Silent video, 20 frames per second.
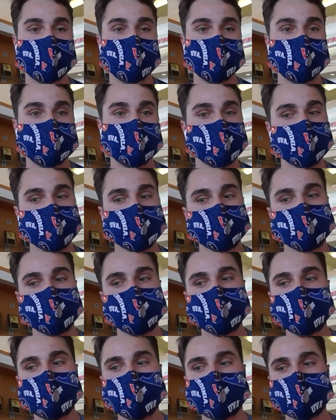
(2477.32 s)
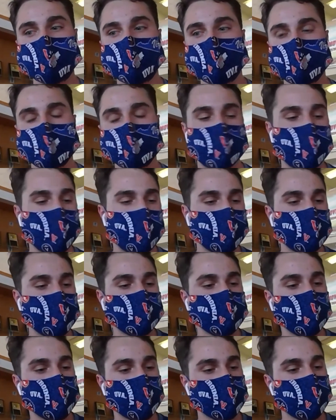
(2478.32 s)
So I
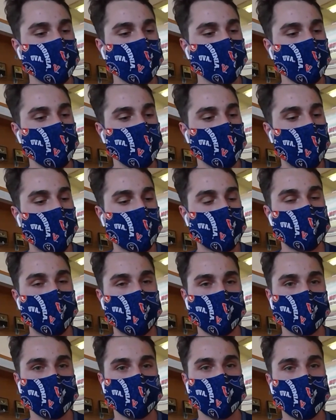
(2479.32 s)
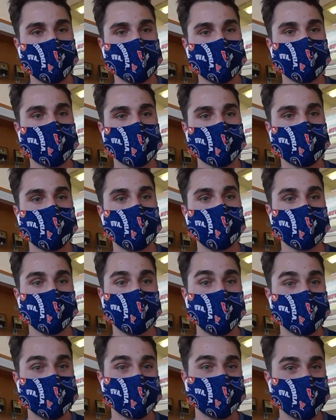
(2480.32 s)
think like I can maybe find a more
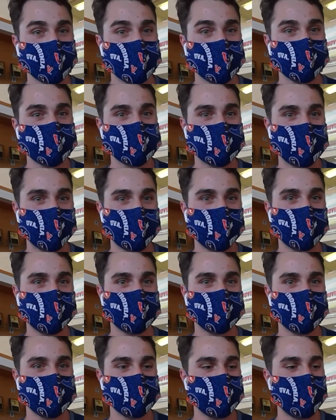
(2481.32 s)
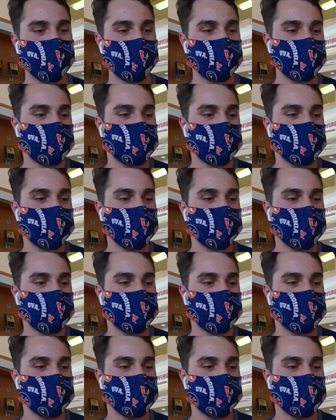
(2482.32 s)
comprehensive list and